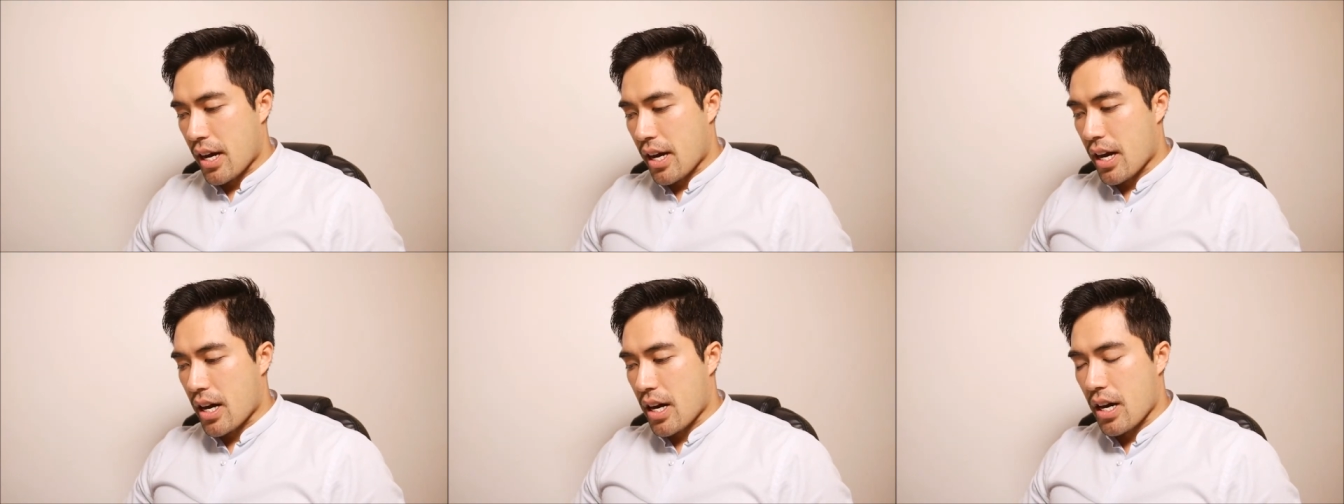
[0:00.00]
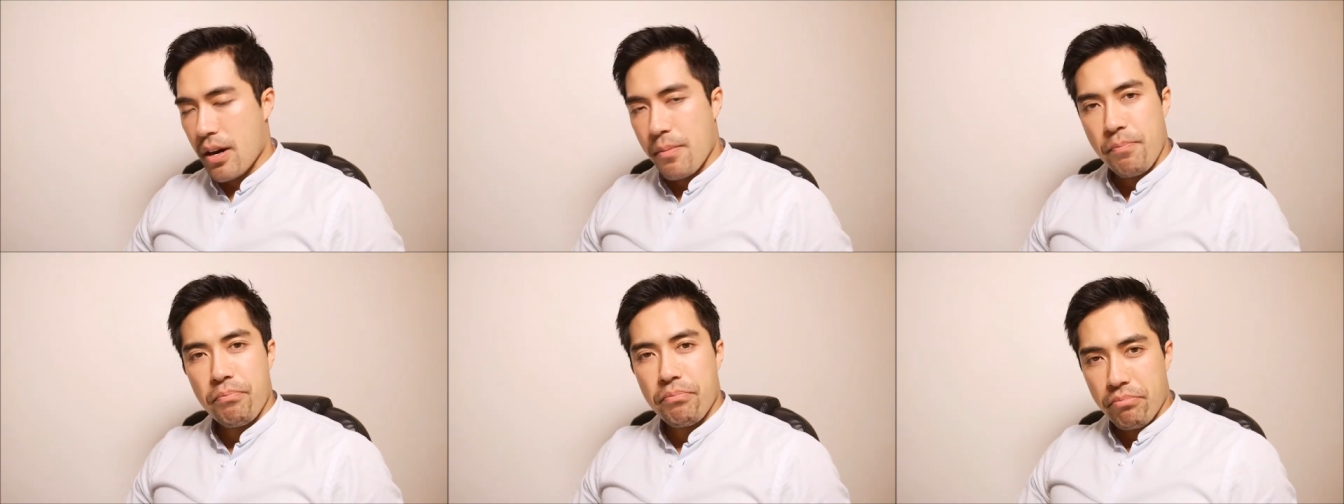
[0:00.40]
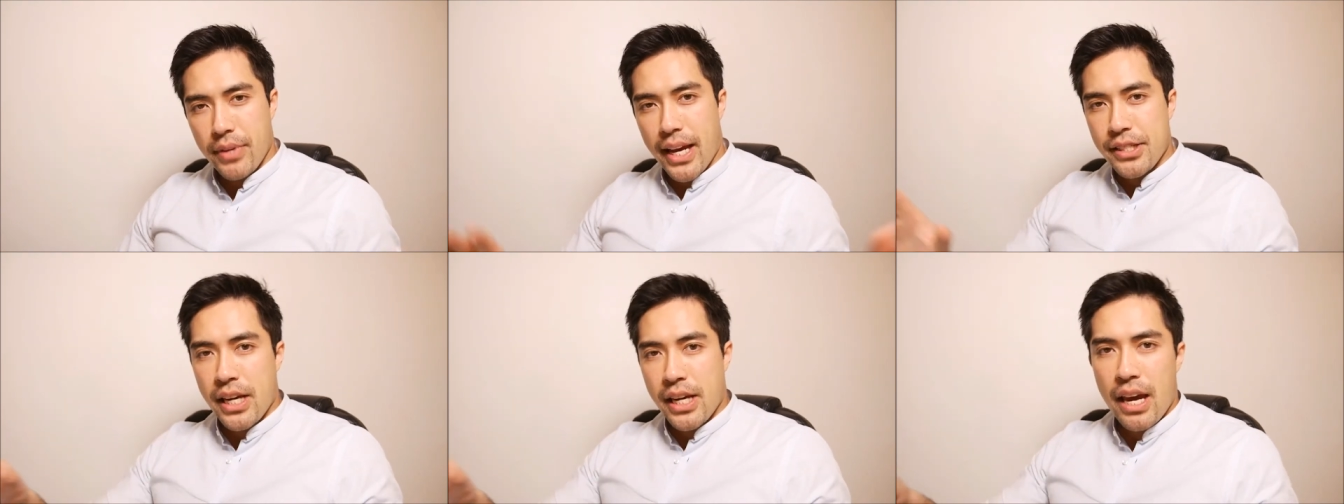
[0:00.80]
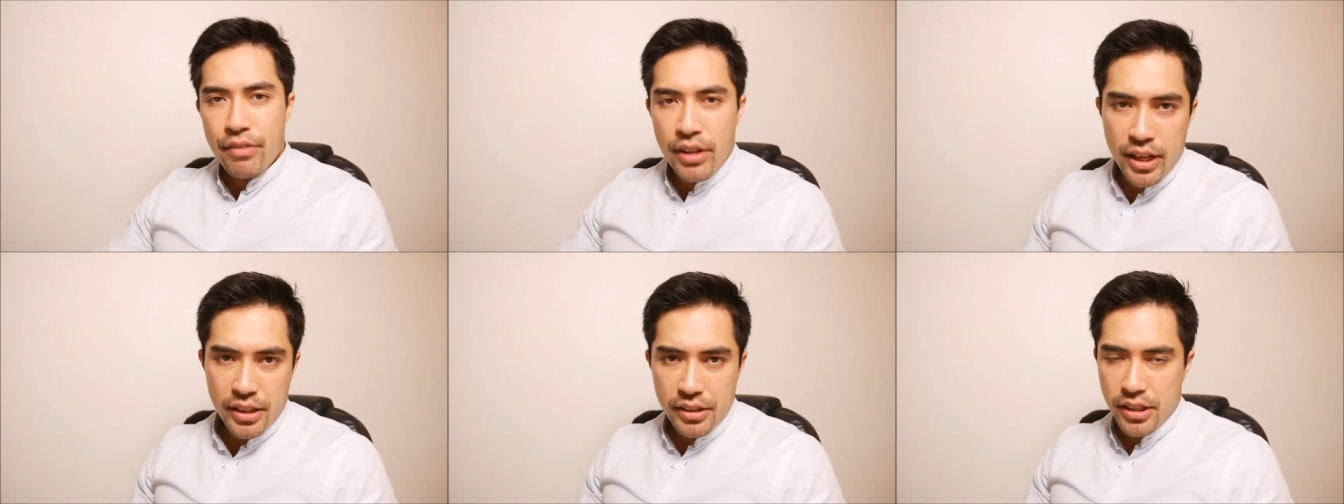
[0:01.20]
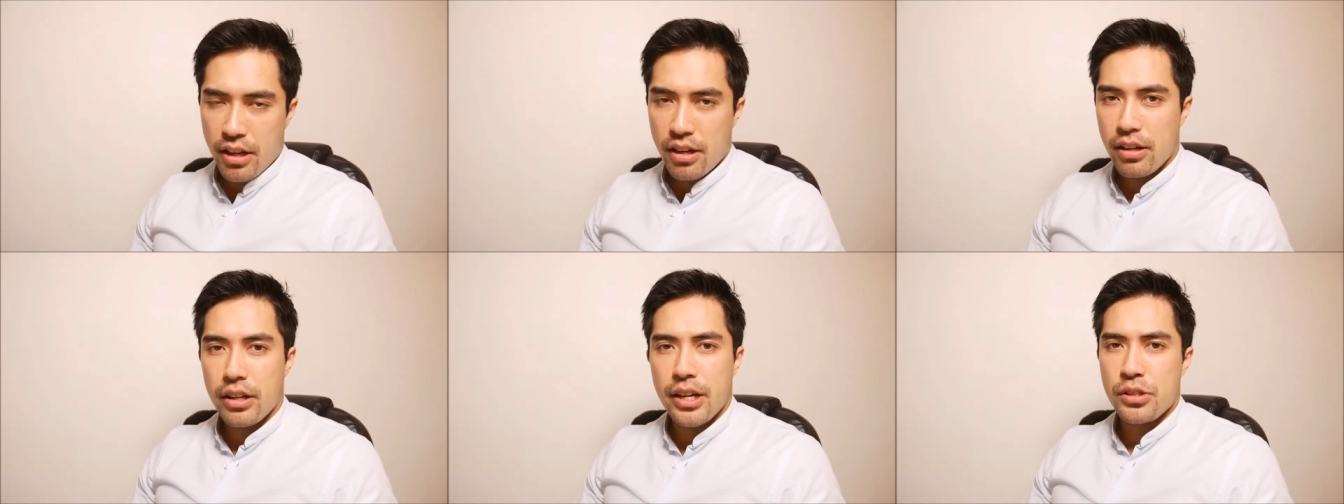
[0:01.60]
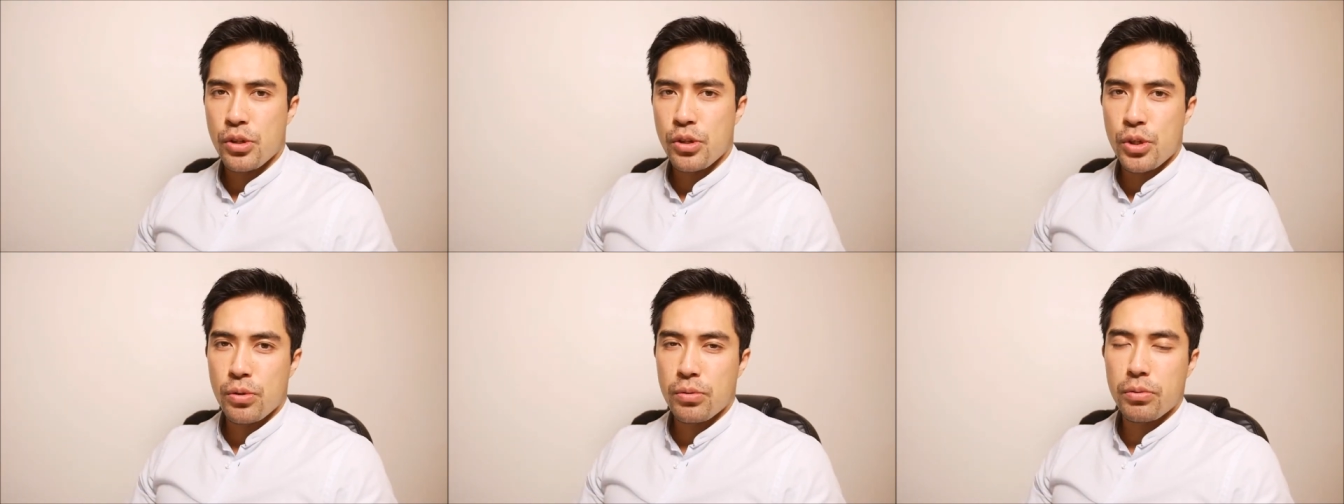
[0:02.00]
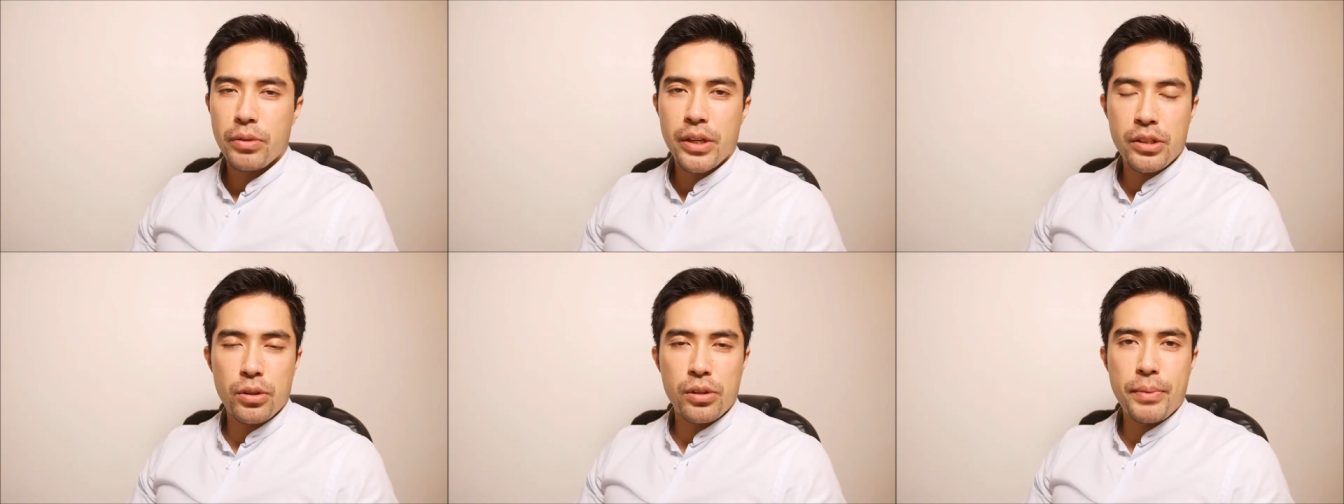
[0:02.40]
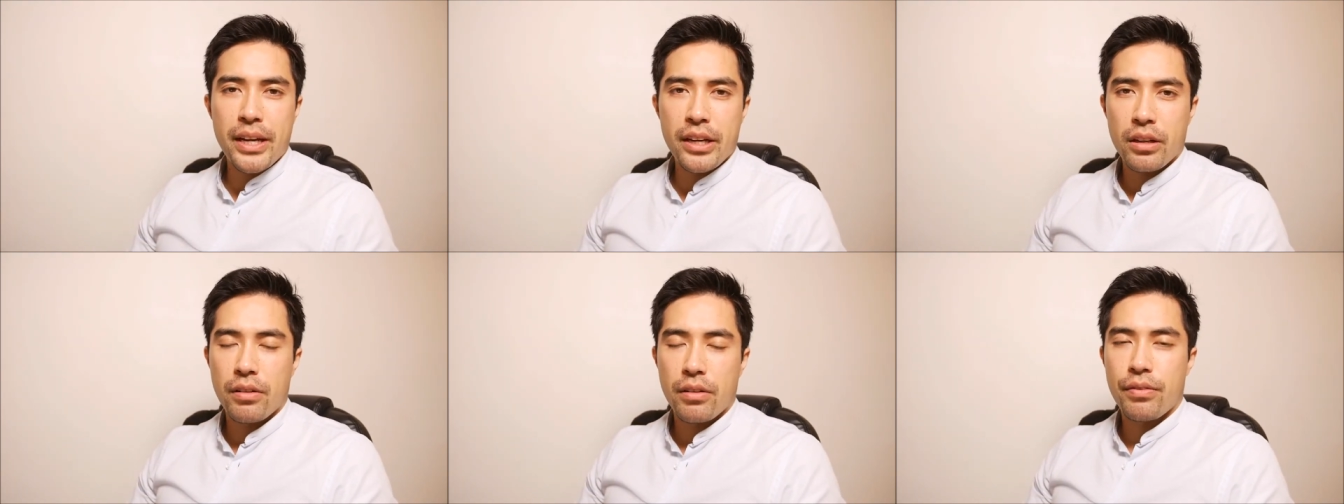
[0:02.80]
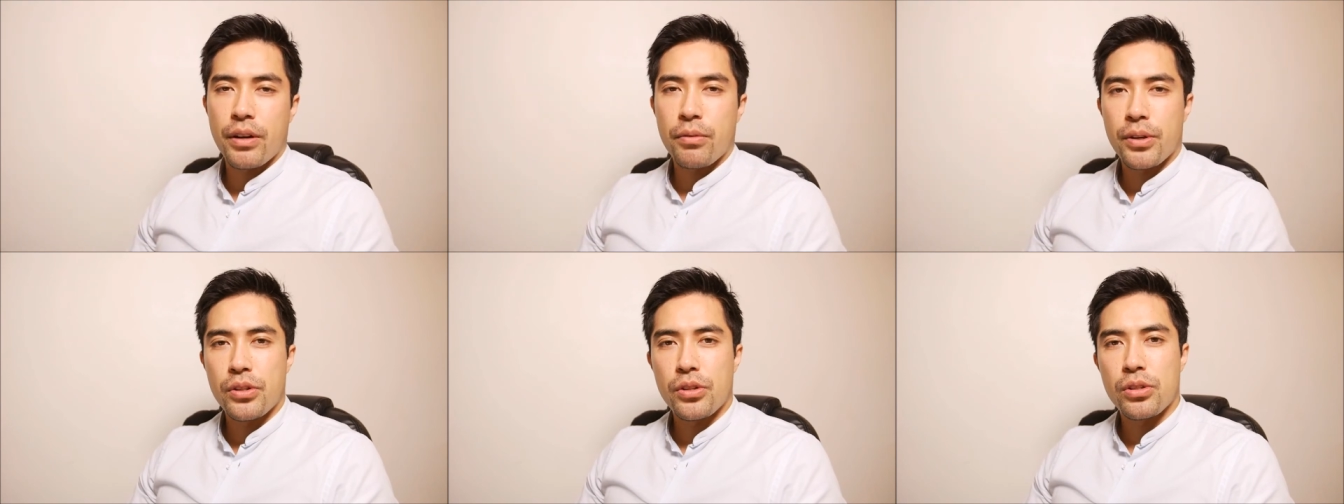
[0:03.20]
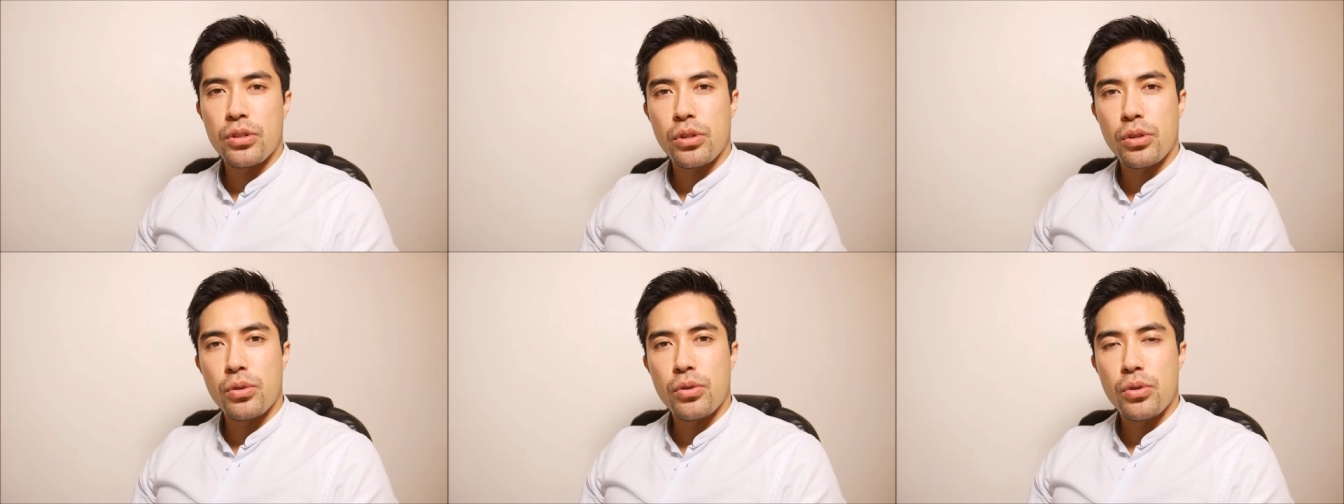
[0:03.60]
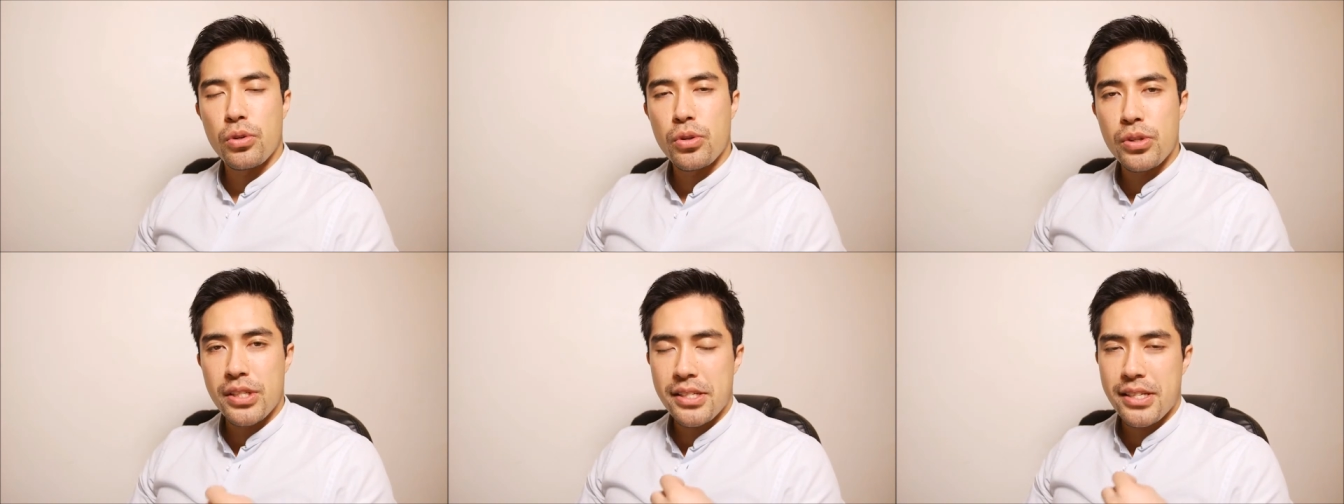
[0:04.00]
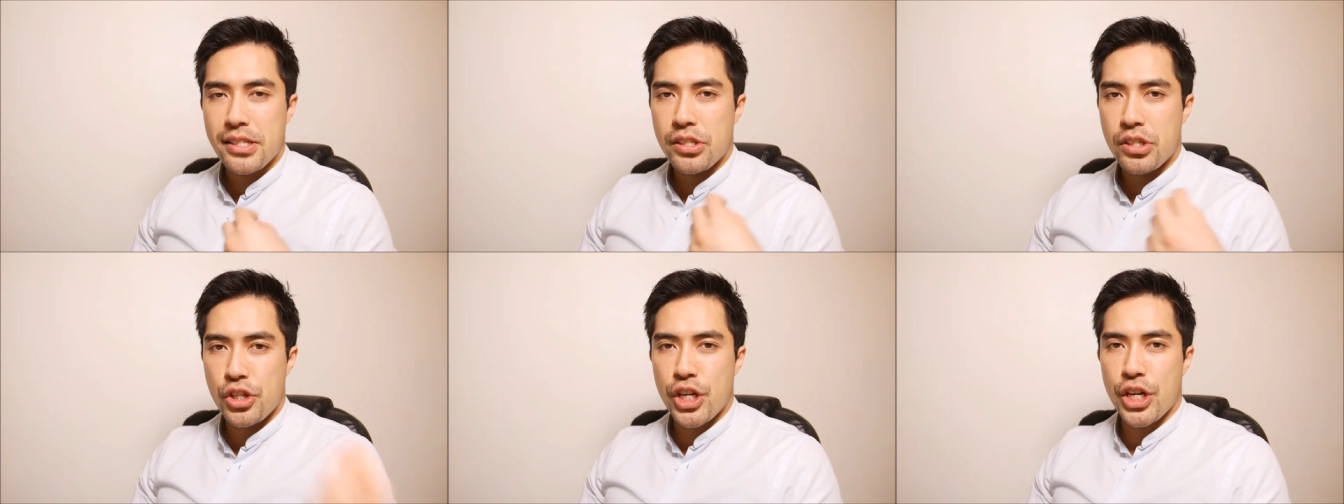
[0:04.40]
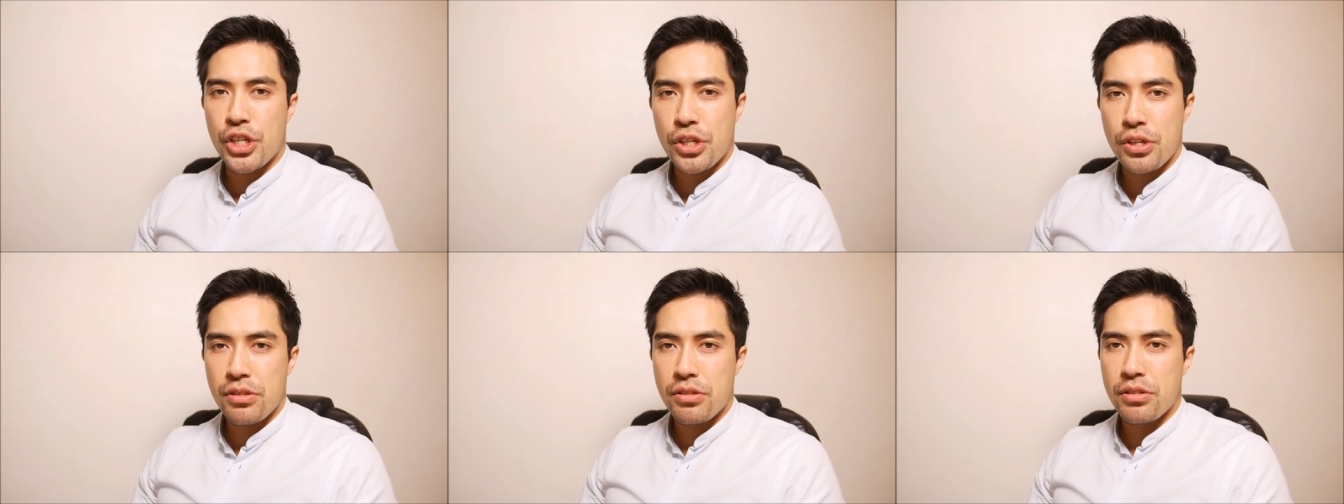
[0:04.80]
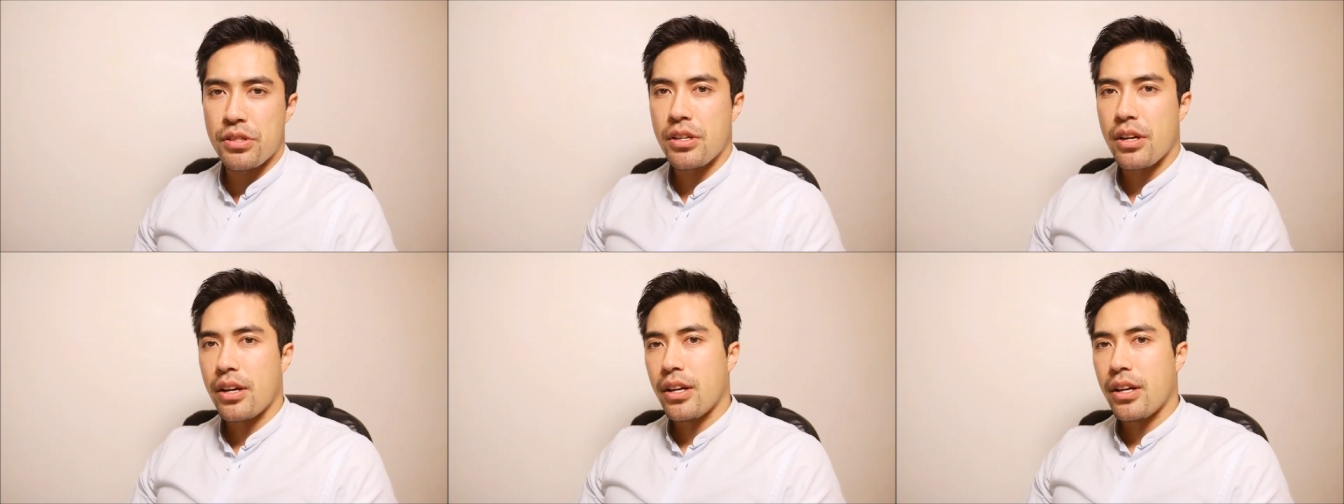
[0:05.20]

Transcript: Um, as a caveat, as usual, when I talk about health, I want you to use this as suggestions